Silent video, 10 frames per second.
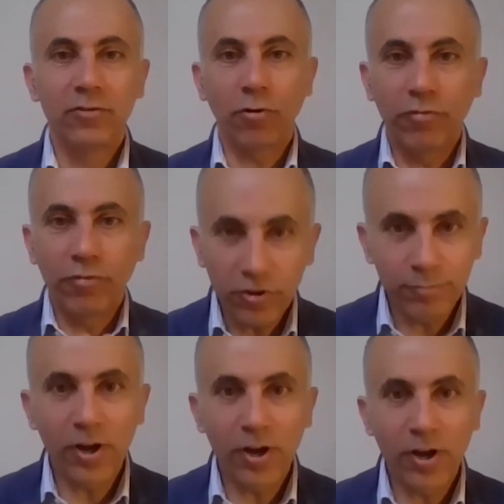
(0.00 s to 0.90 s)
So
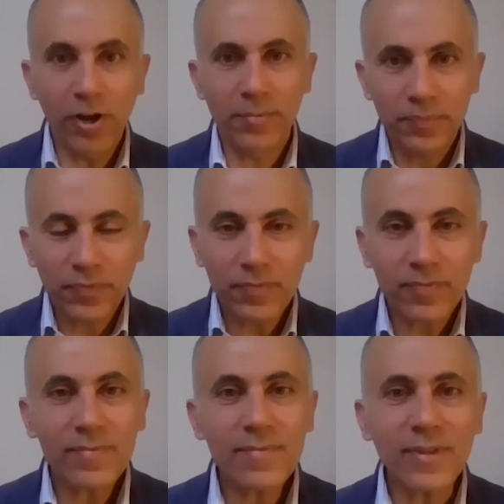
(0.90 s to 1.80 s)
first pillar
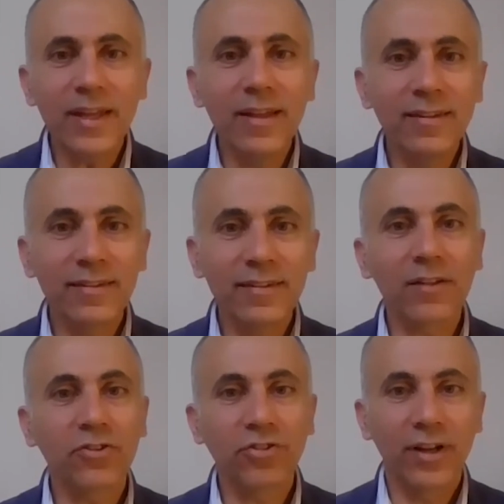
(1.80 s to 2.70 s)
is
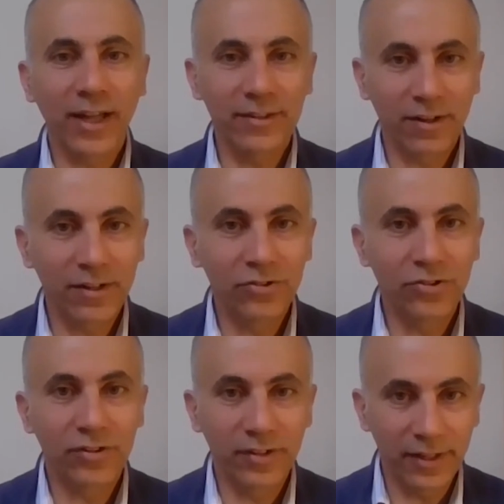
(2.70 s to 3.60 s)
cultural and
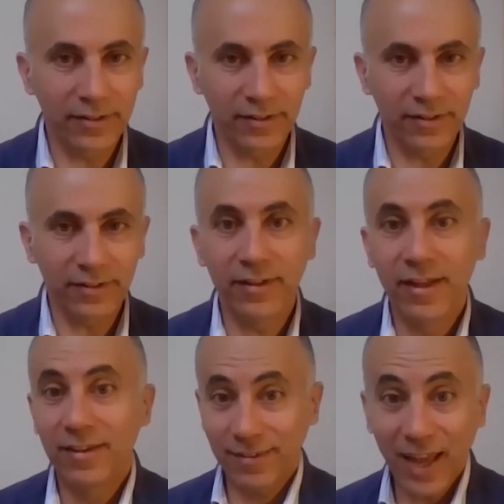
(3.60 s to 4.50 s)
religious literacy.
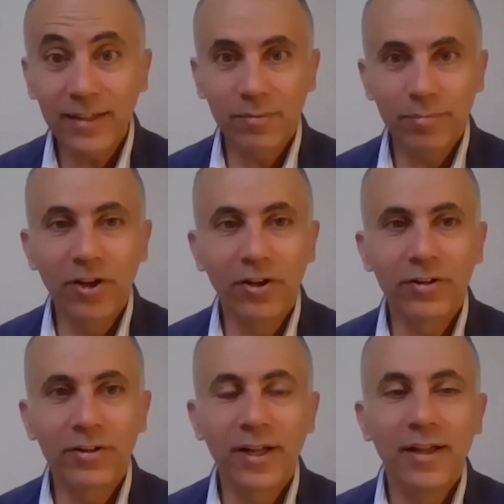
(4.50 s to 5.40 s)
The second
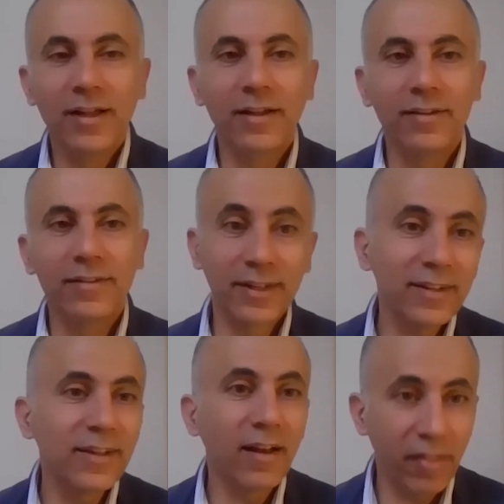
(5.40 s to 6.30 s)
pillar is
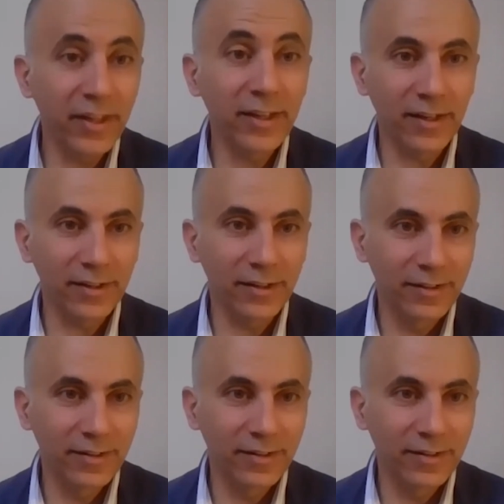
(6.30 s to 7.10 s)
critical thinking.